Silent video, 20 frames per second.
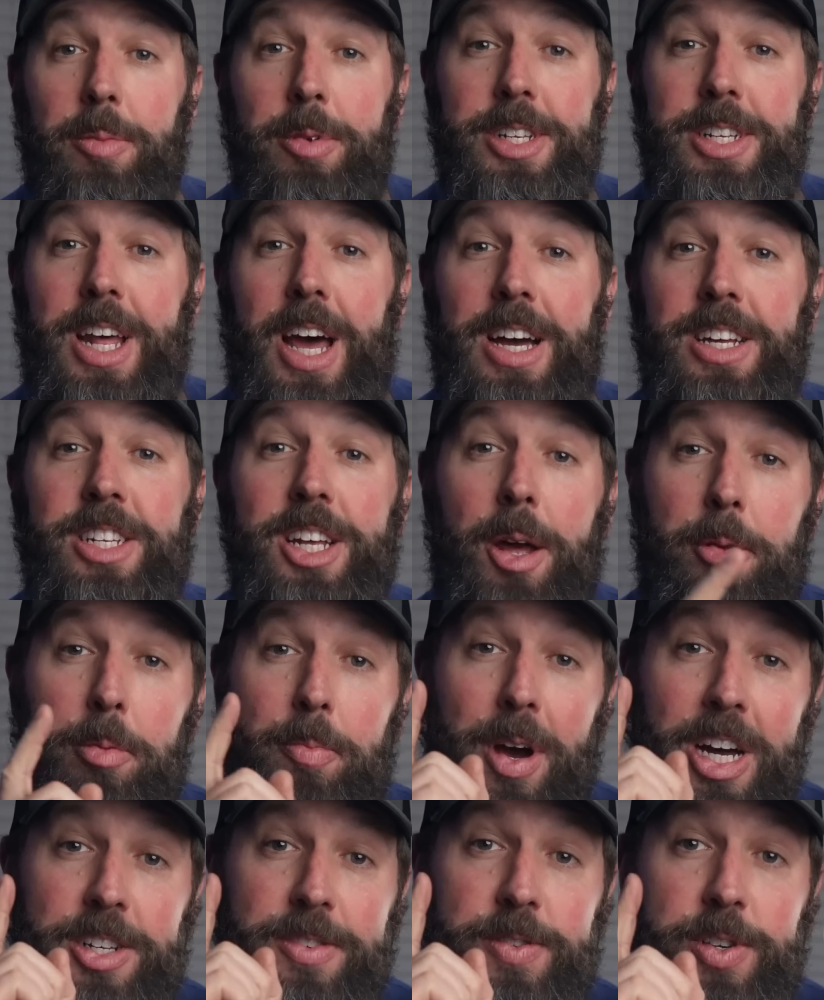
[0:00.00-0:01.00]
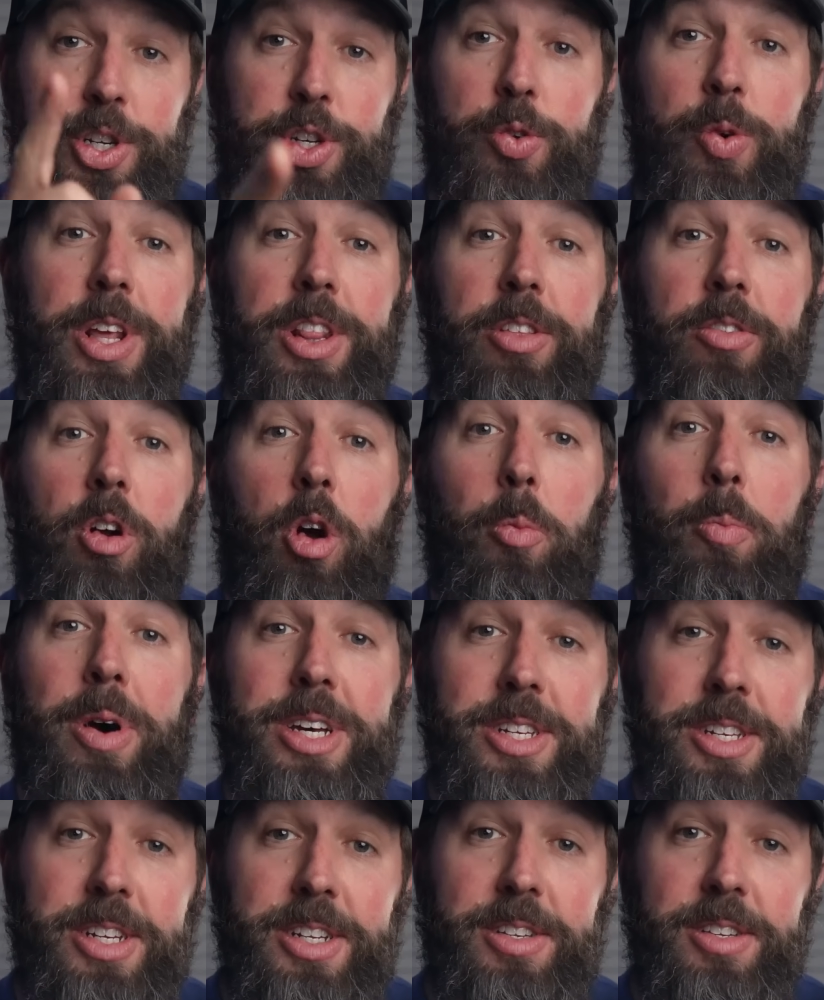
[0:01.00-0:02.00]
designs optimize for strength and
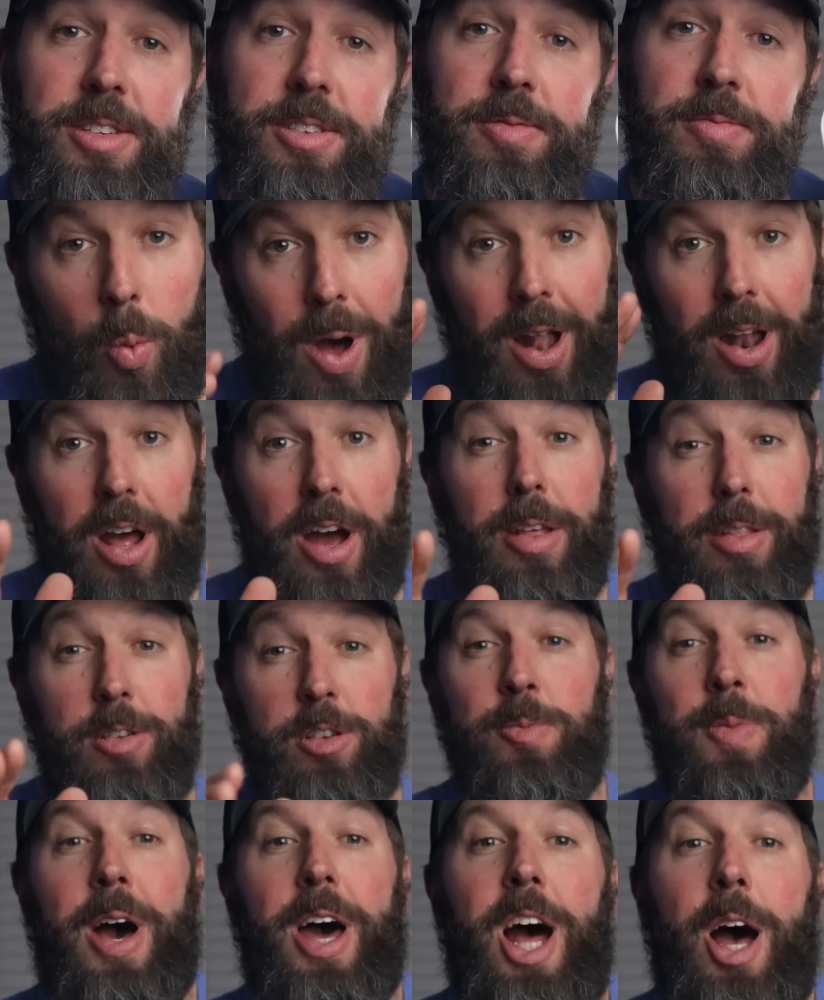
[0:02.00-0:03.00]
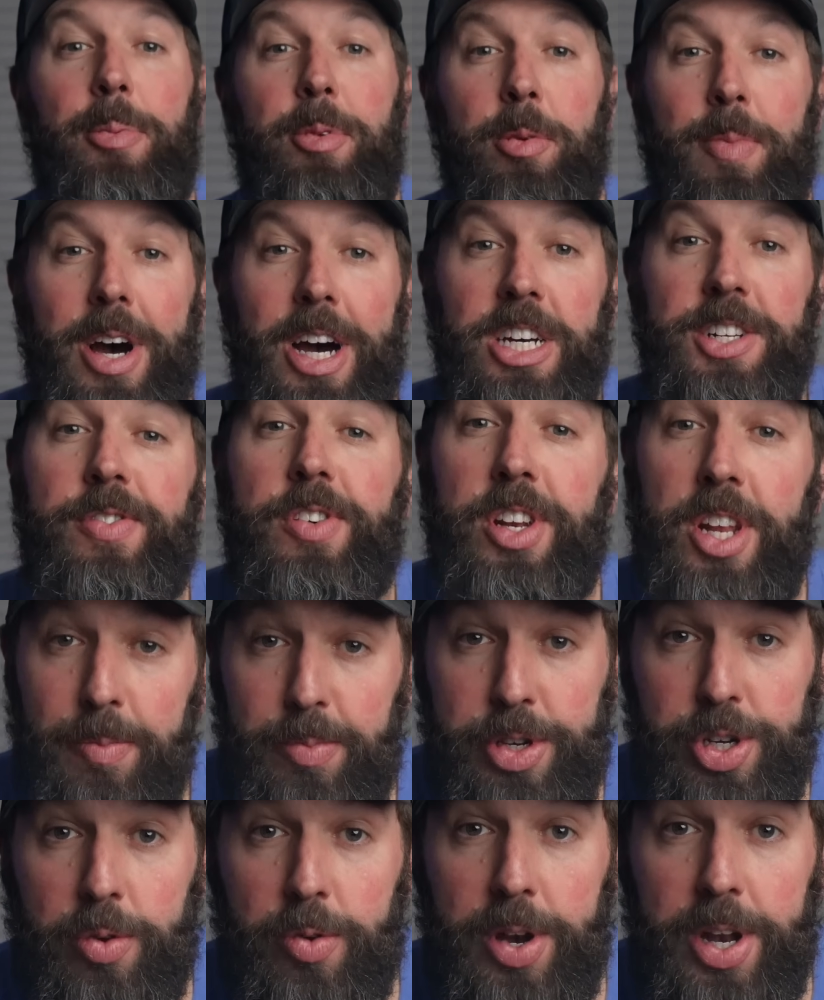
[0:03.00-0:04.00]
robustness, while others might optimize for
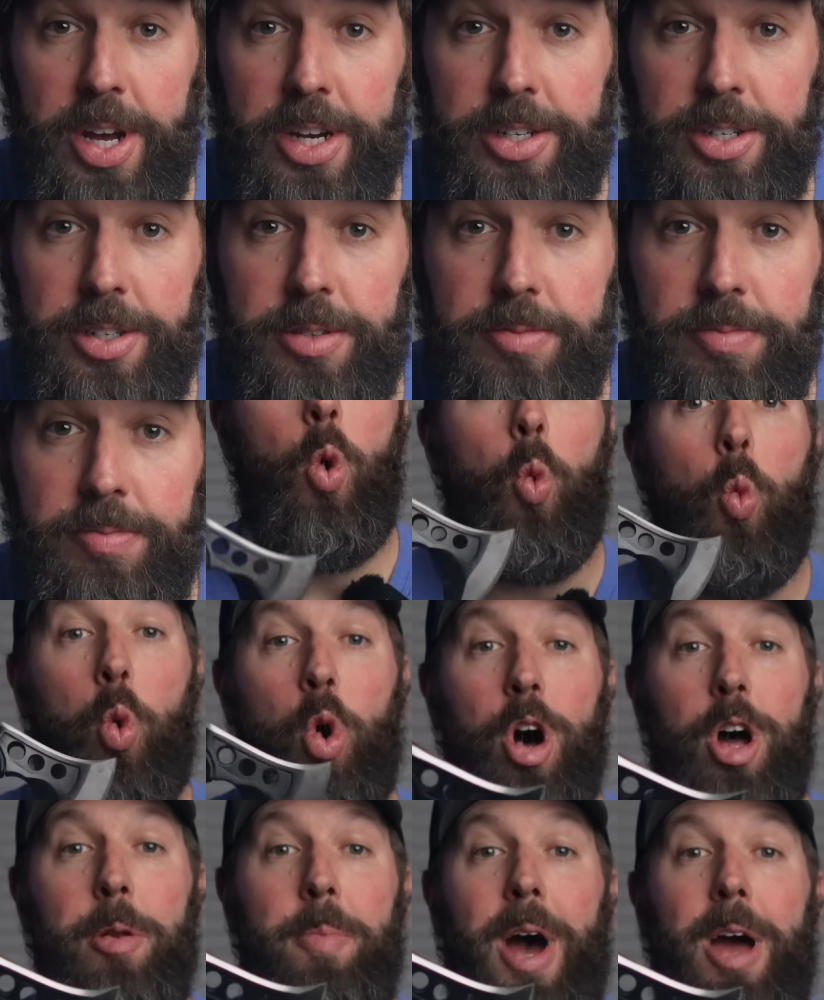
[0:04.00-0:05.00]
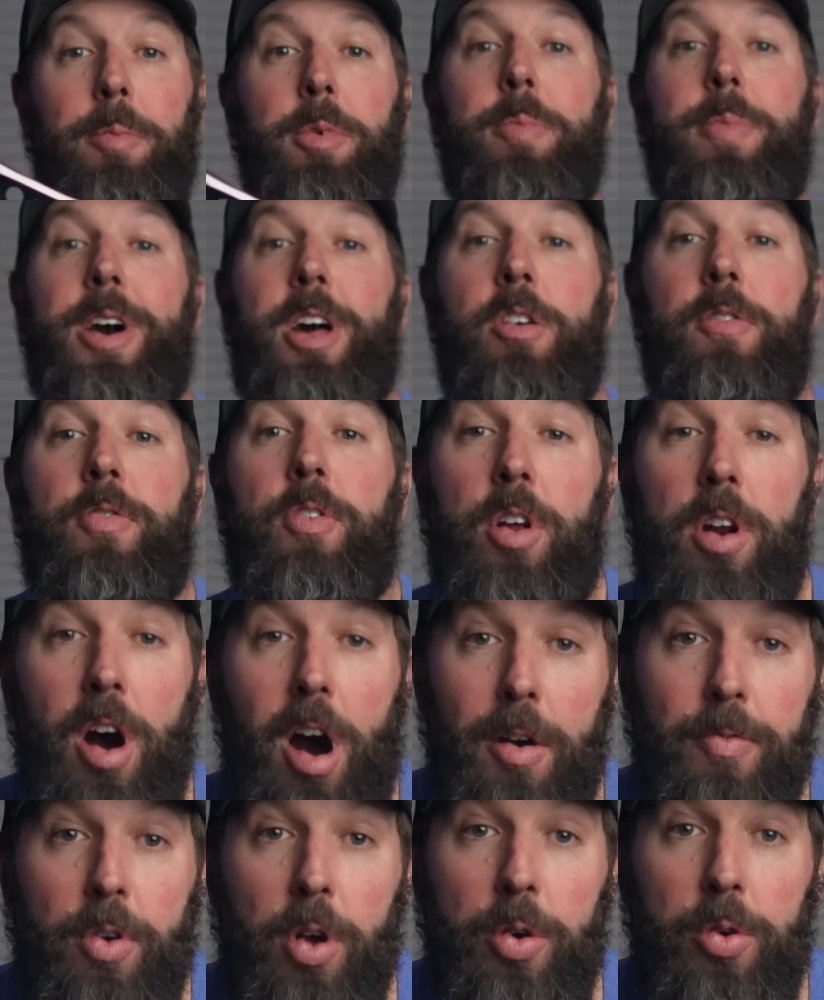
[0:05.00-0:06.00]
temperature reduction. One might be better for an
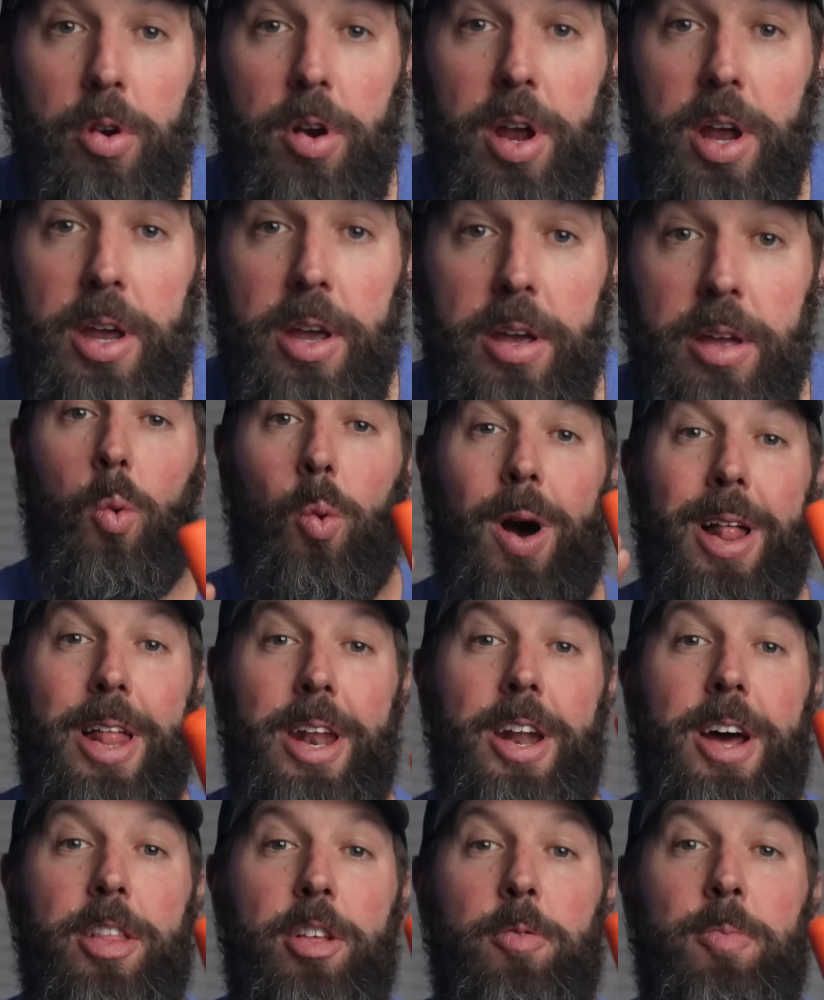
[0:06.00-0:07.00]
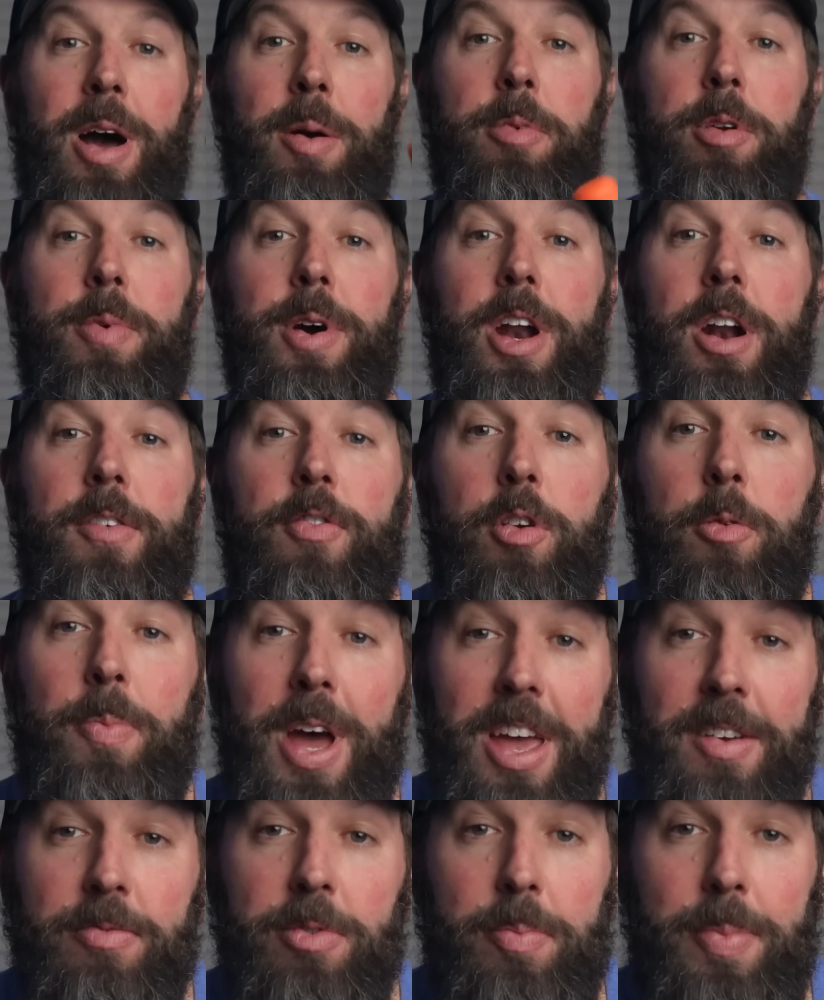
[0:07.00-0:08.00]
off-road rig, while another might be better for a
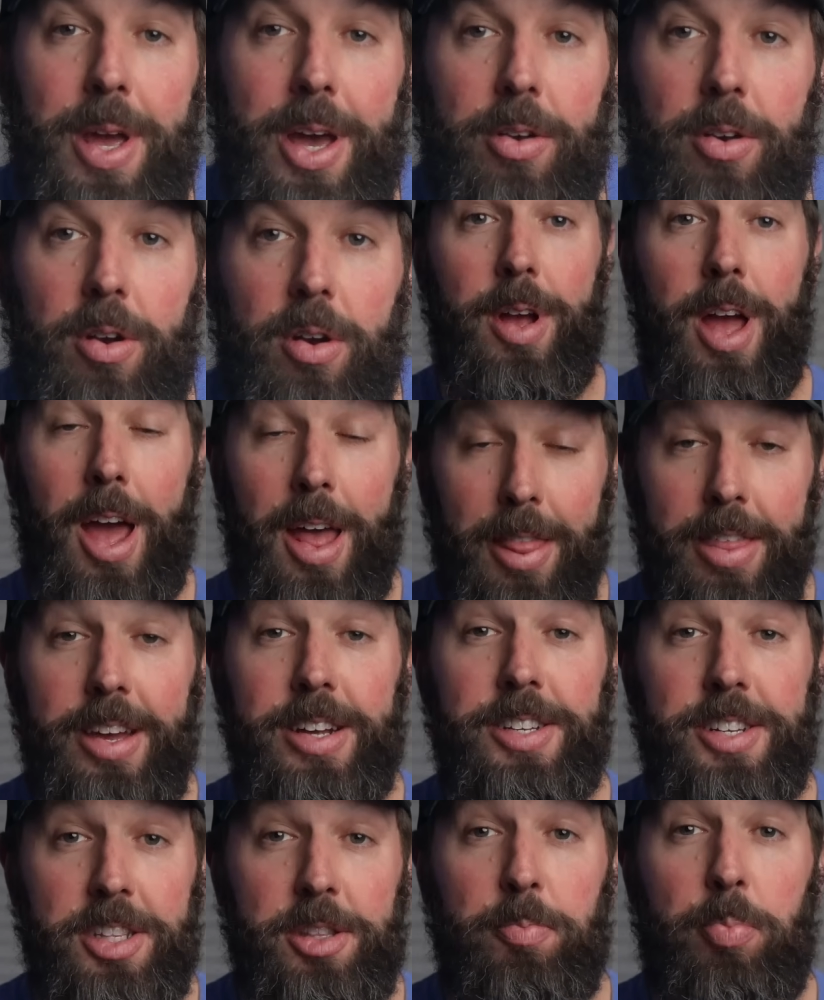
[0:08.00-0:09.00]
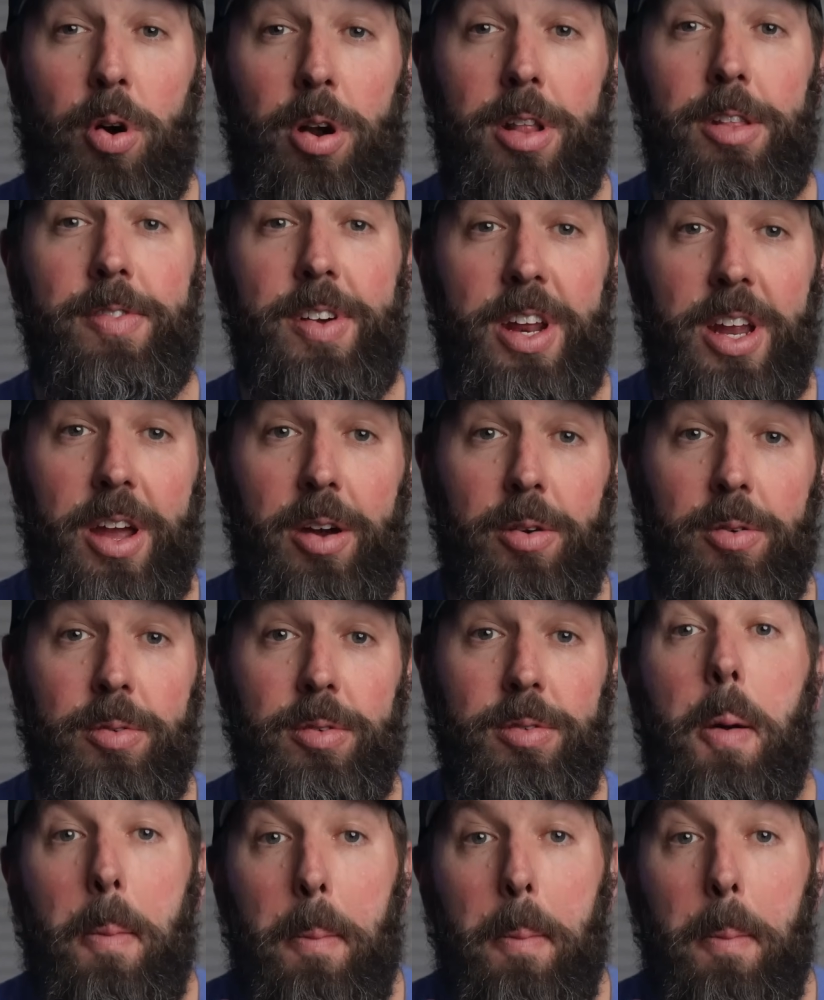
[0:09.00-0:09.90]
pavement pounder. And this is the point of the video.